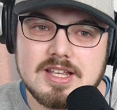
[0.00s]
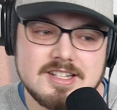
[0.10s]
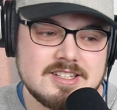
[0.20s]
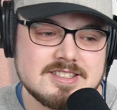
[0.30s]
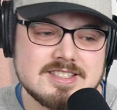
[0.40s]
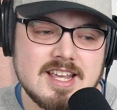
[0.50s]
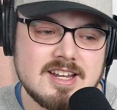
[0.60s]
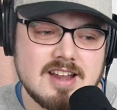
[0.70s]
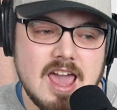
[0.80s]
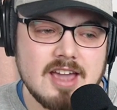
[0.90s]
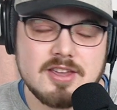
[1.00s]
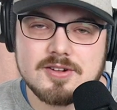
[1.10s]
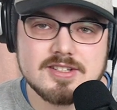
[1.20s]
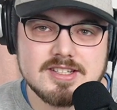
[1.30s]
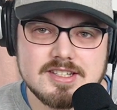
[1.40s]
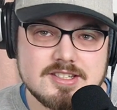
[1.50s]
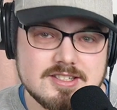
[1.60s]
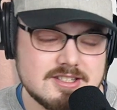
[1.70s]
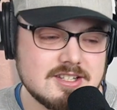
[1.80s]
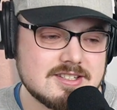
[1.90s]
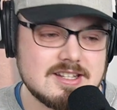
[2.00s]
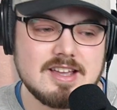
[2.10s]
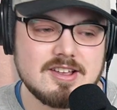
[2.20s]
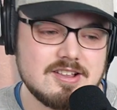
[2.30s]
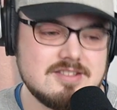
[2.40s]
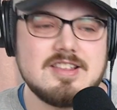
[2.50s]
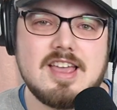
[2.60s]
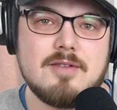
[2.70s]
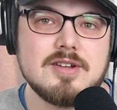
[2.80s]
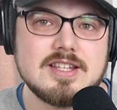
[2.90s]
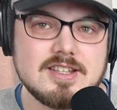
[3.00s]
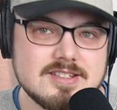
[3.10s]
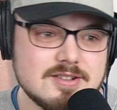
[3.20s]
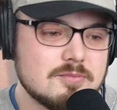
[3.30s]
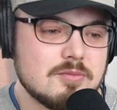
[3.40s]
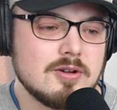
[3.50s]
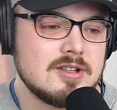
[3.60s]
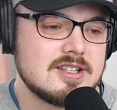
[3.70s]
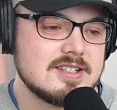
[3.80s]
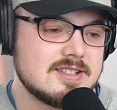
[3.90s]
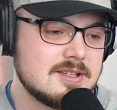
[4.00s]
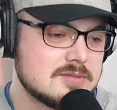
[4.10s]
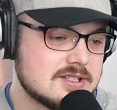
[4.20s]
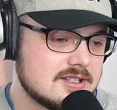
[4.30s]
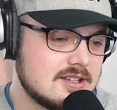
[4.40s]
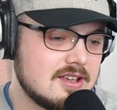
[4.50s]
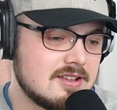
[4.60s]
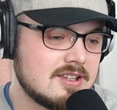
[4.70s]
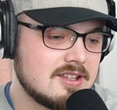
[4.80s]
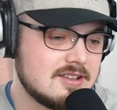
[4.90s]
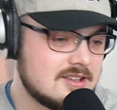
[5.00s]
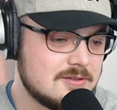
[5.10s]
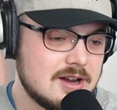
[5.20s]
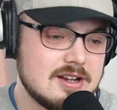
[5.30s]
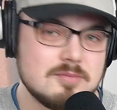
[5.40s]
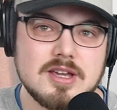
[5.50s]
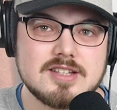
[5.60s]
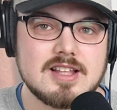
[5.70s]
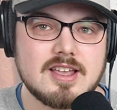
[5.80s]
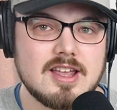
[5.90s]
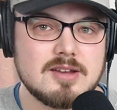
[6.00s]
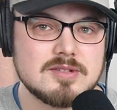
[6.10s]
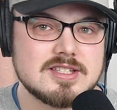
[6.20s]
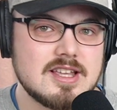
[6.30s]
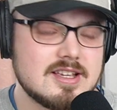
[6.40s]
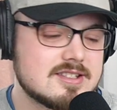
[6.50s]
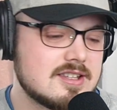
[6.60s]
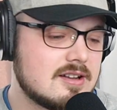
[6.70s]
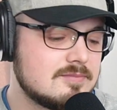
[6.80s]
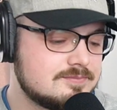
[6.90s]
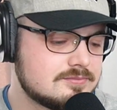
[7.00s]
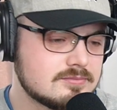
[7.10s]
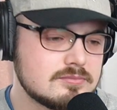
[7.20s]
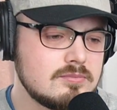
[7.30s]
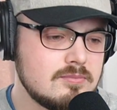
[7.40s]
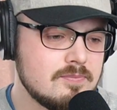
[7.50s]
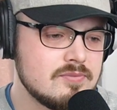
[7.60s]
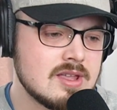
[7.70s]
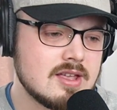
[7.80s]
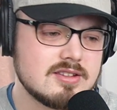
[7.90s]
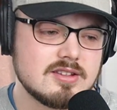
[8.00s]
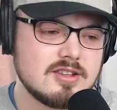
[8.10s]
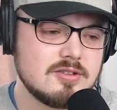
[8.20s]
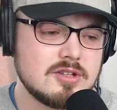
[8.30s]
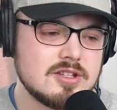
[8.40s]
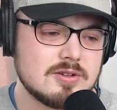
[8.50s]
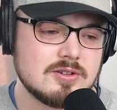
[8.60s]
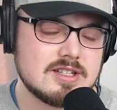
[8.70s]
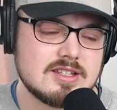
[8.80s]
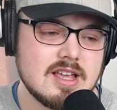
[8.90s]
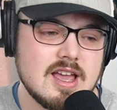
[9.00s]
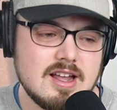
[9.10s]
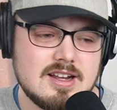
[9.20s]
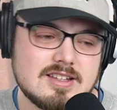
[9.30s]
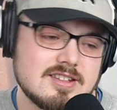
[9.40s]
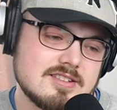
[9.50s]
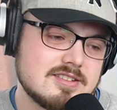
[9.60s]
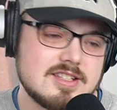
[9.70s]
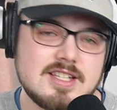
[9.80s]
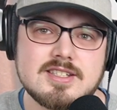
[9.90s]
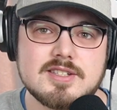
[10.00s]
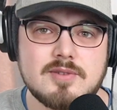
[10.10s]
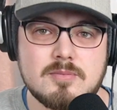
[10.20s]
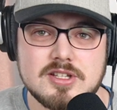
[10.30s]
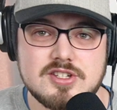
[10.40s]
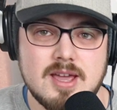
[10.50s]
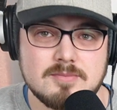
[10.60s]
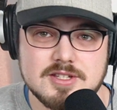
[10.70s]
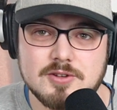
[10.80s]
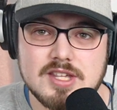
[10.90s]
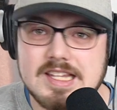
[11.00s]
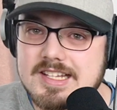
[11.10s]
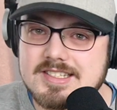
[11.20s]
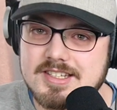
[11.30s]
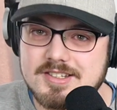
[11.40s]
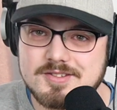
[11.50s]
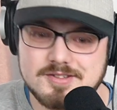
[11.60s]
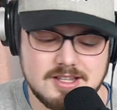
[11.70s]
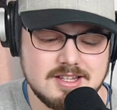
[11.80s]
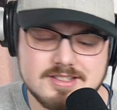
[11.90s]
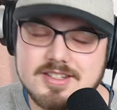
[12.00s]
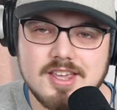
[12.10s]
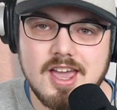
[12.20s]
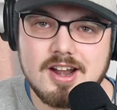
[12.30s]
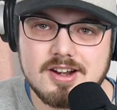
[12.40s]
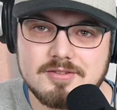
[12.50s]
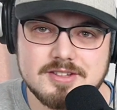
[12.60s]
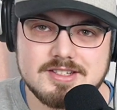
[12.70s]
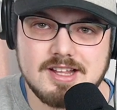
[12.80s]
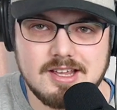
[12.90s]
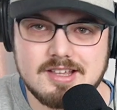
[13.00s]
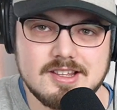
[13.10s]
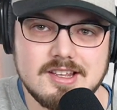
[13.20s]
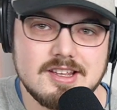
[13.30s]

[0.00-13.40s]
insane accuracy. It's just like everything is on point, it seems, and he rarely makes like any mistakes. And you need to know that like this is from a jam, so he doesn't care if it's like